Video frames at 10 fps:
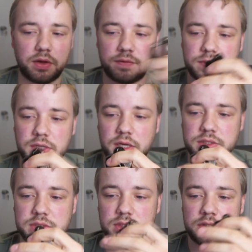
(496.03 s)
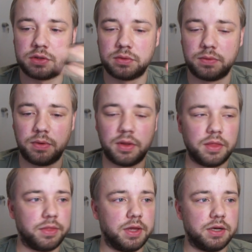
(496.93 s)
If there is a 2,
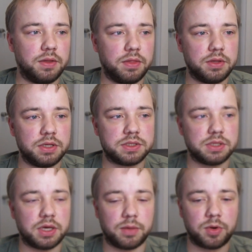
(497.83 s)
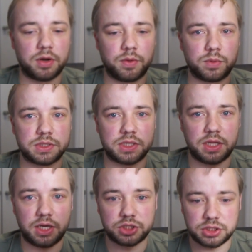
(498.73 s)
then it's a camera with
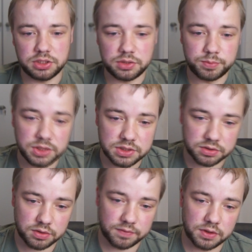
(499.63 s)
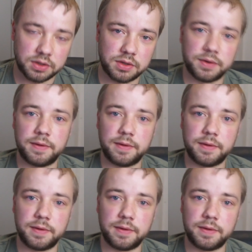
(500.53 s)
an HTTP server.